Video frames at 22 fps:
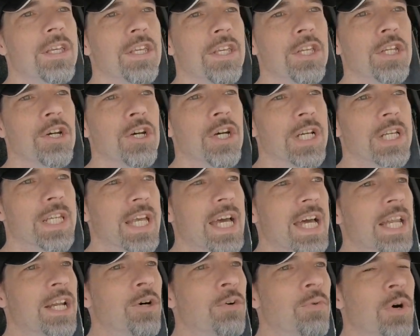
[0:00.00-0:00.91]
I
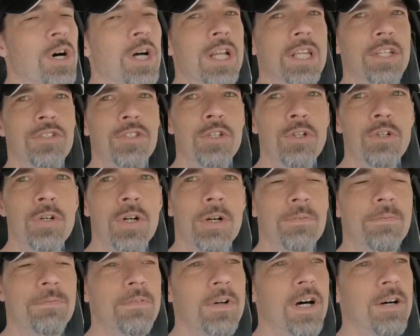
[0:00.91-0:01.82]
kind of want to do a
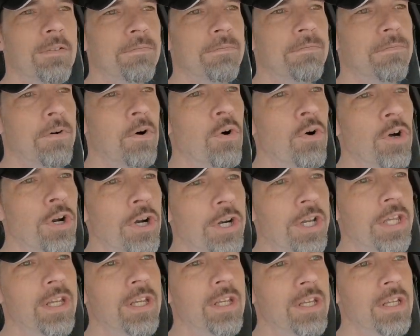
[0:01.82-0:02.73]
Ford
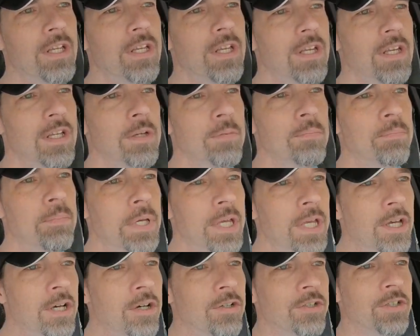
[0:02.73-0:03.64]

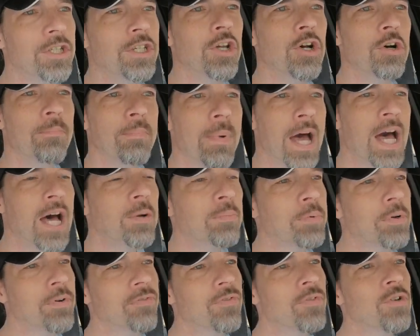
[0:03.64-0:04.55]
build, mild
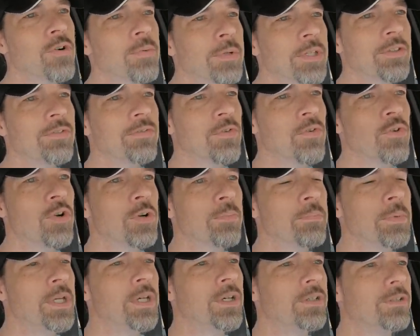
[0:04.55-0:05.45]
performance Ford
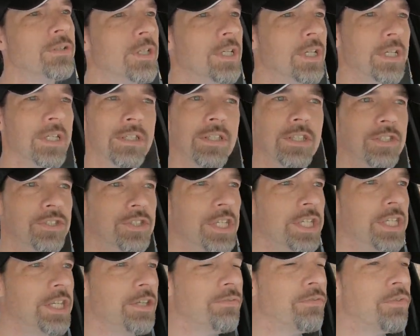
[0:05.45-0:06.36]
build. The
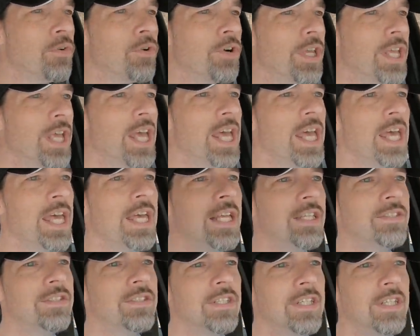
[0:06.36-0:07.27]
GT40
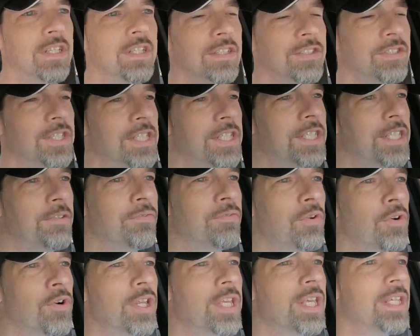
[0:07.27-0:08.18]
heads, the
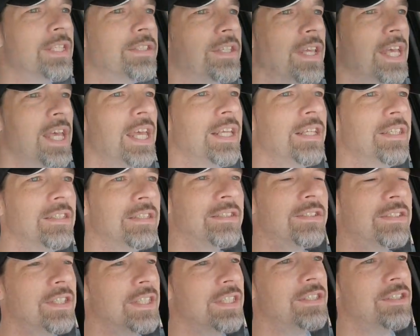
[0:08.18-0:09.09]
GT40 intake,
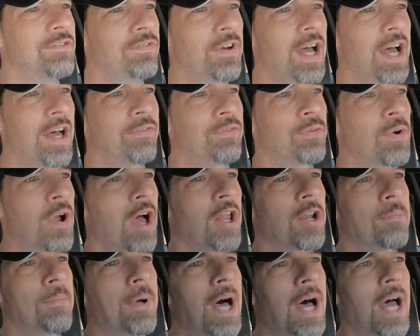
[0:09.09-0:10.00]
65
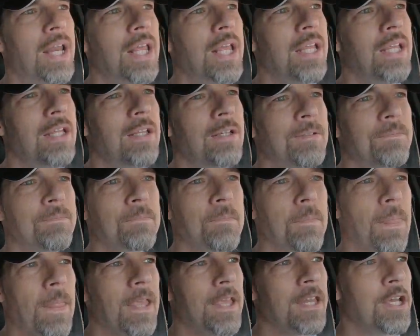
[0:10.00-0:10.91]
throttle body,
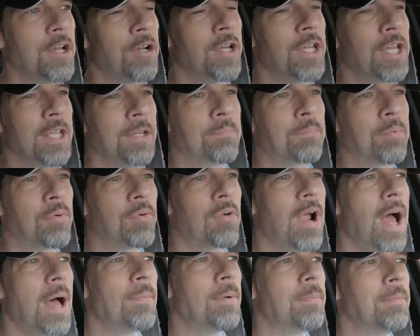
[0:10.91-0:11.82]
and
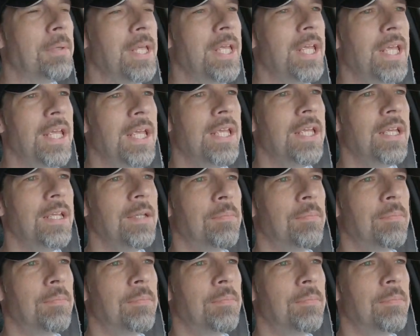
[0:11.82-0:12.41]
probably